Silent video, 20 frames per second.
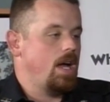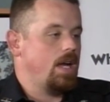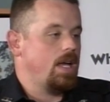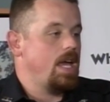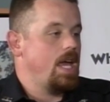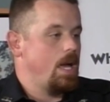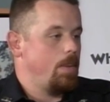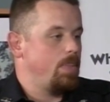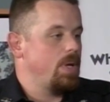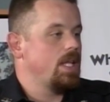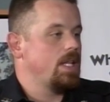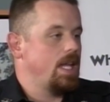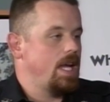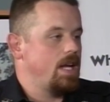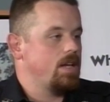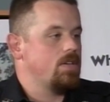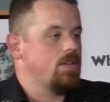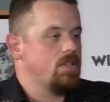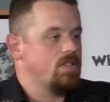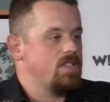camping
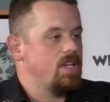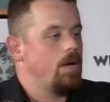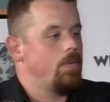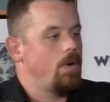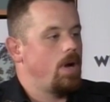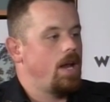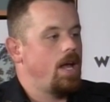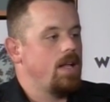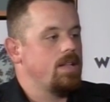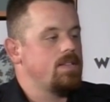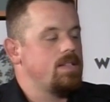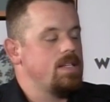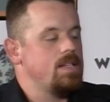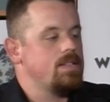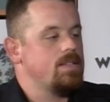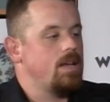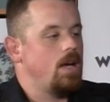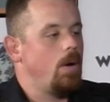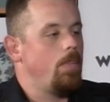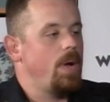lanterns that run on
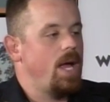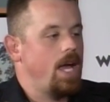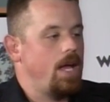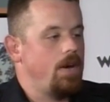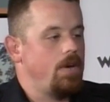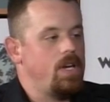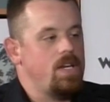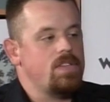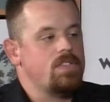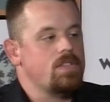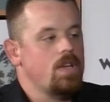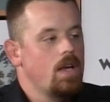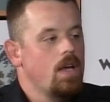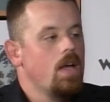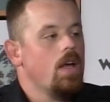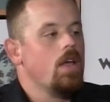D-cell batteries,